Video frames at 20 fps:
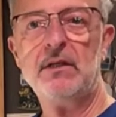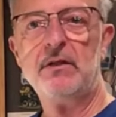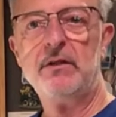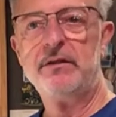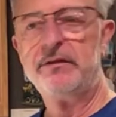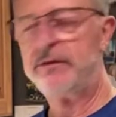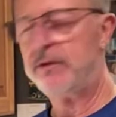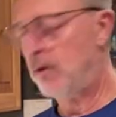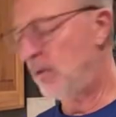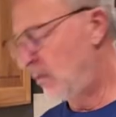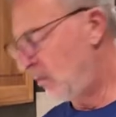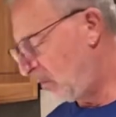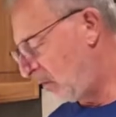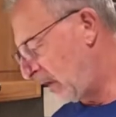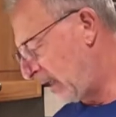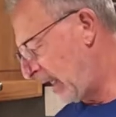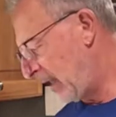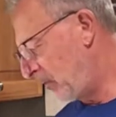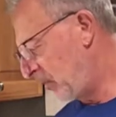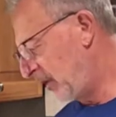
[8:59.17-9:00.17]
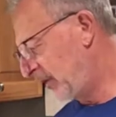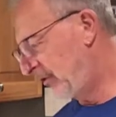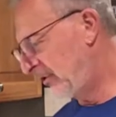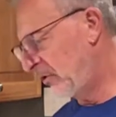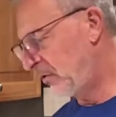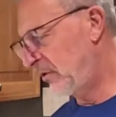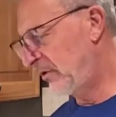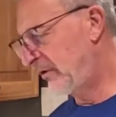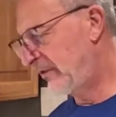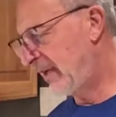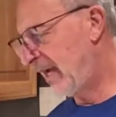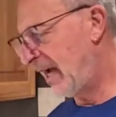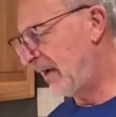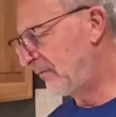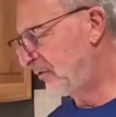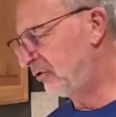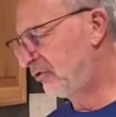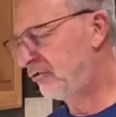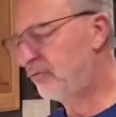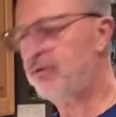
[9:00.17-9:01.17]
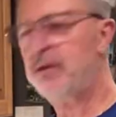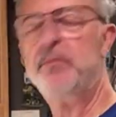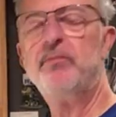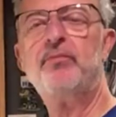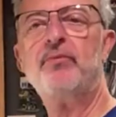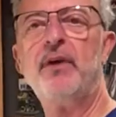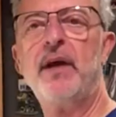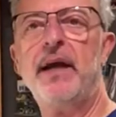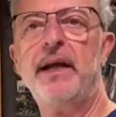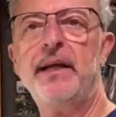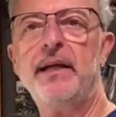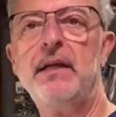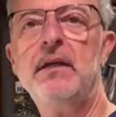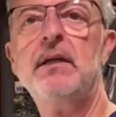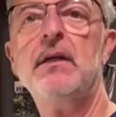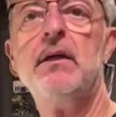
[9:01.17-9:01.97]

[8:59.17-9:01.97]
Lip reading: So what I would do is have the shrimp ready,